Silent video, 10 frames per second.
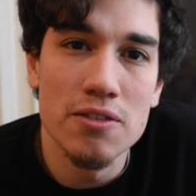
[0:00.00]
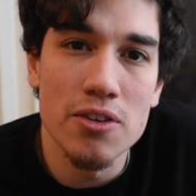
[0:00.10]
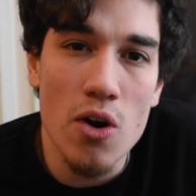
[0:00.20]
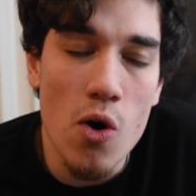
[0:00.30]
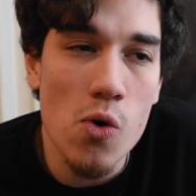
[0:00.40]

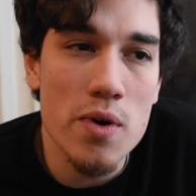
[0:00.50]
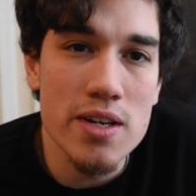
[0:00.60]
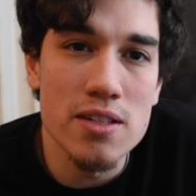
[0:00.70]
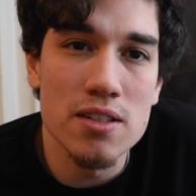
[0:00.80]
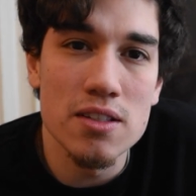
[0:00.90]
for
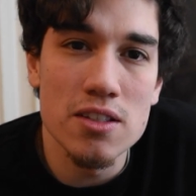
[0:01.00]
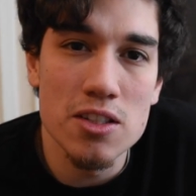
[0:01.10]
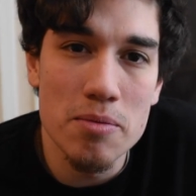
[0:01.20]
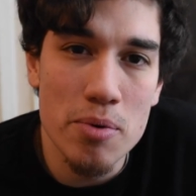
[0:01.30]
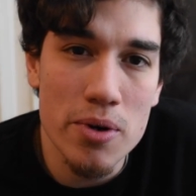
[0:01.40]
always
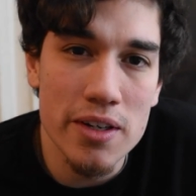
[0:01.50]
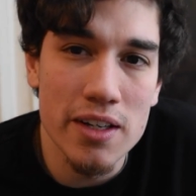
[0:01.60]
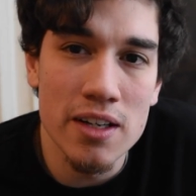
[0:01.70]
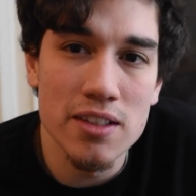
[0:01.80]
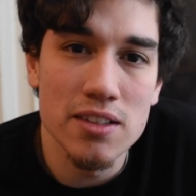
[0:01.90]

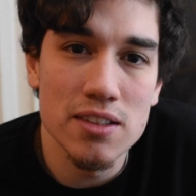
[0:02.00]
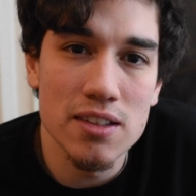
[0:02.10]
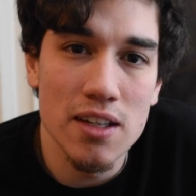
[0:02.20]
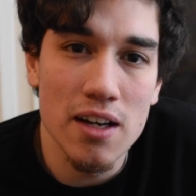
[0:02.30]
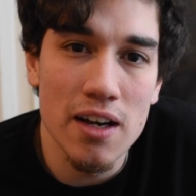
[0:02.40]
supporting us.
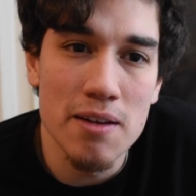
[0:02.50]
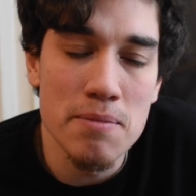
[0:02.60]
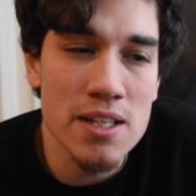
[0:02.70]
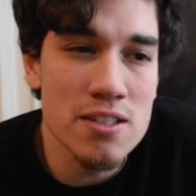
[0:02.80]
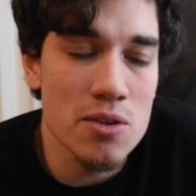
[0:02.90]
It
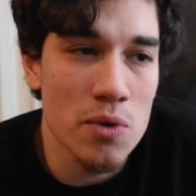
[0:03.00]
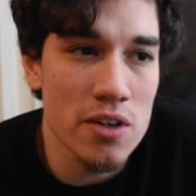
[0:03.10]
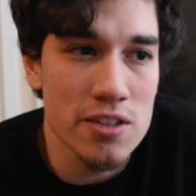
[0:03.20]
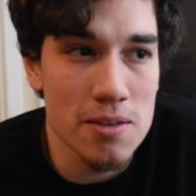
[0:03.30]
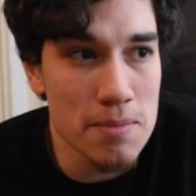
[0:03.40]
means the
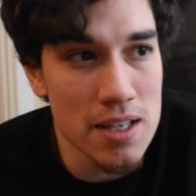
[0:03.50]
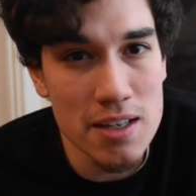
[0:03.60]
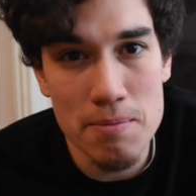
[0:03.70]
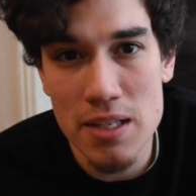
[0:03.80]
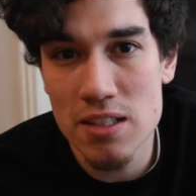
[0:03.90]
world to
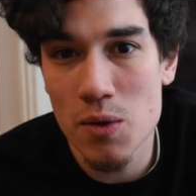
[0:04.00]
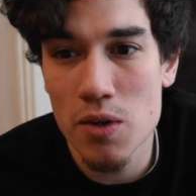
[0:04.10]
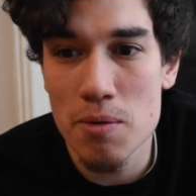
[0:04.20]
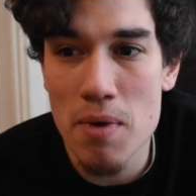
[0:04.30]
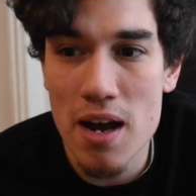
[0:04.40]
me. It means the
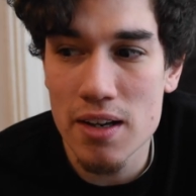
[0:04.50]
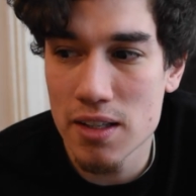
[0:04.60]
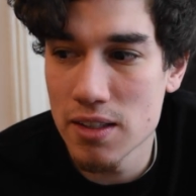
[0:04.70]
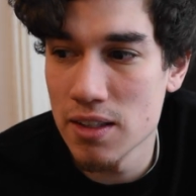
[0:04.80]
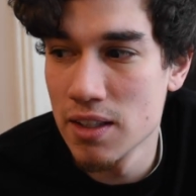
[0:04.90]
world to
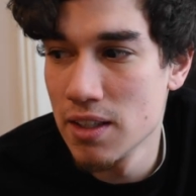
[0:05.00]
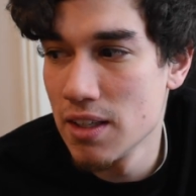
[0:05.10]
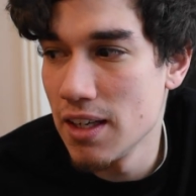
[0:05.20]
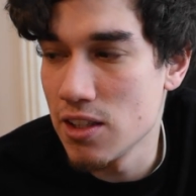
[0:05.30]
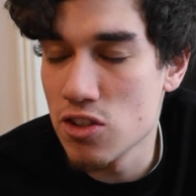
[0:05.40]
Monica.
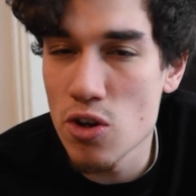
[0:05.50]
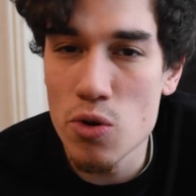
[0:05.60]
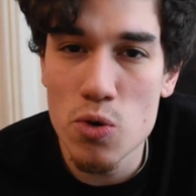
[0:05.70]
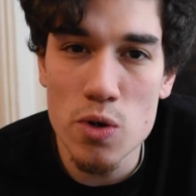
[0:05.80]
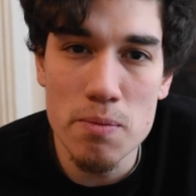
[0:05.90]
It's
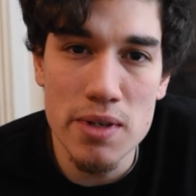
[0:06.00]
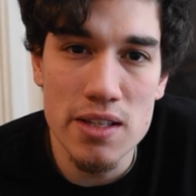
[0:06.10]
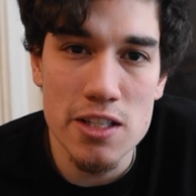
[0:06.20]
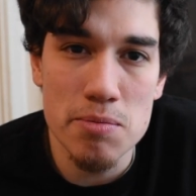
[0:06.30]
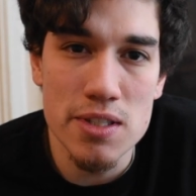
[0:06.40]
so cool to be
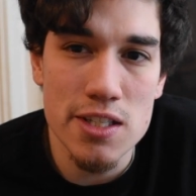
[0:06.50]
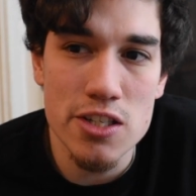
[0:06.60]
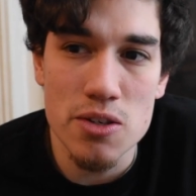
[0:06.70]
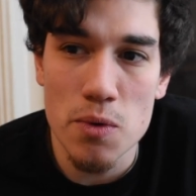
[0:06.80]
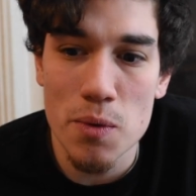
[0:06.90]
in this
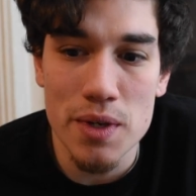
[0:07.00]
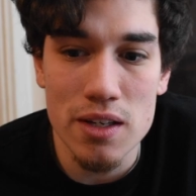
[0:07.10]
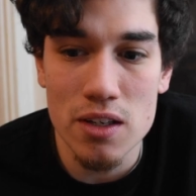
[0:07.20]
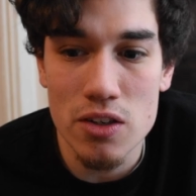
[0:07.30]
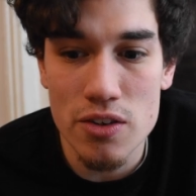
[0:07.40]
position where we
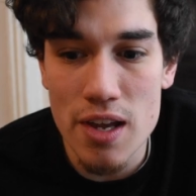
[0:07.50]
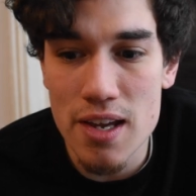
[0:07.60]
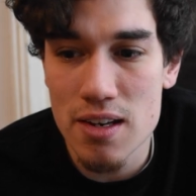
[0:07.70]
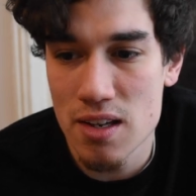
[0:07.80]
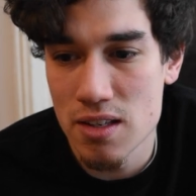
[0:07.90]
can
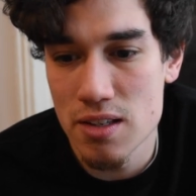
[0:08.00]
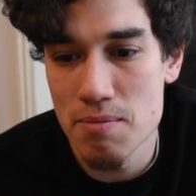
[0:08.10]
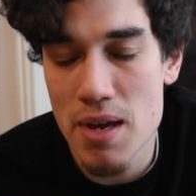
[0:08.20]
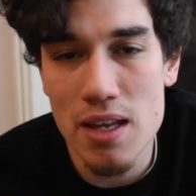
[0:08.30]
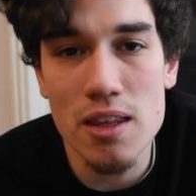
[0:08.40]
create
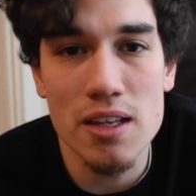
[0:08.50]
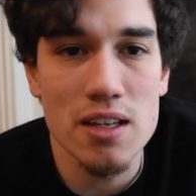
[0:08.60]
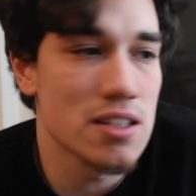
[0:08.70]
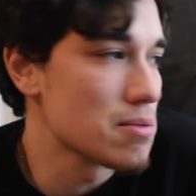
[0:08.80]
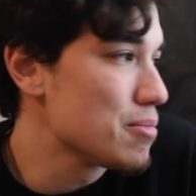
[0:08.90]
and make
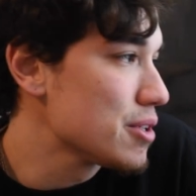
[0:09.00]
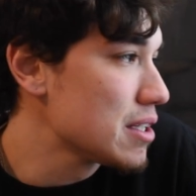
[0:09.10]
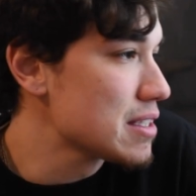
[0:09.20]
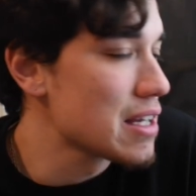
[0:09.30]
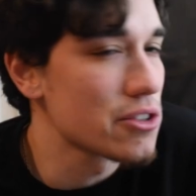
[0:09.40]
things and put
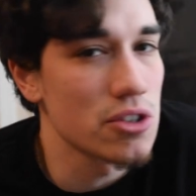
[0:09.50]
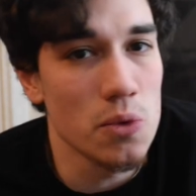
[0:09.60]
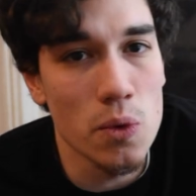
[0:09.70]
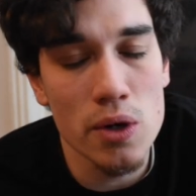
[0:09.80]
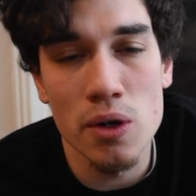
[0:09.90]
things out to
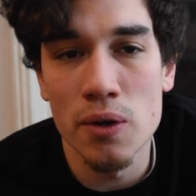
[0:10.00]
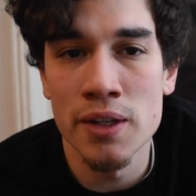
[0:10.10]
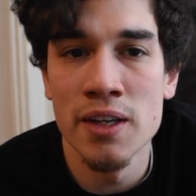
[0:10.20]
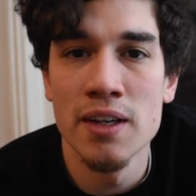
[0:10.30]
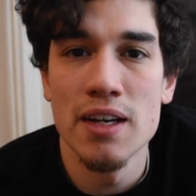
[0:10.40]
the
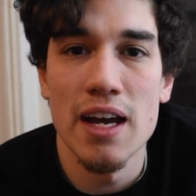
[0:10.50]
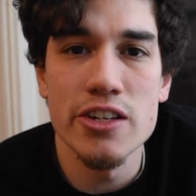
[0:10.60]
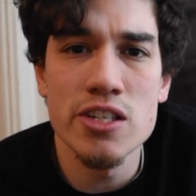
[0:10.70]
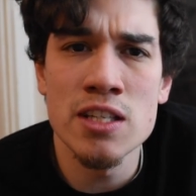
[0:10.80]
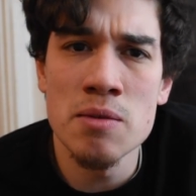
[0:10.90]
world
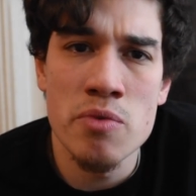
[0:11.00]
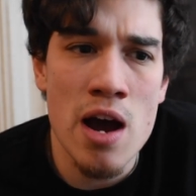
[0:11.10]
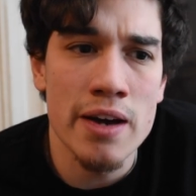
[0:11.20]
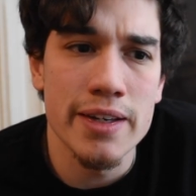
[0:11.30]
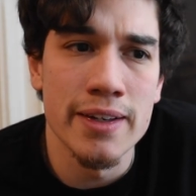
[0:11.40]
and just keep
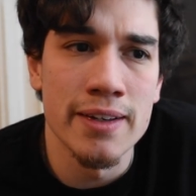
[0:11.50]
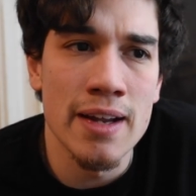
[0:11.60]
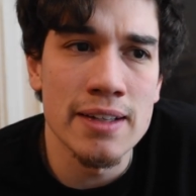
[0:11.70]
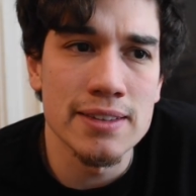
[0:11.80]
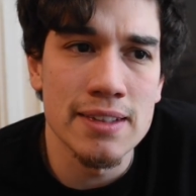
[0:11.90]
rocking and not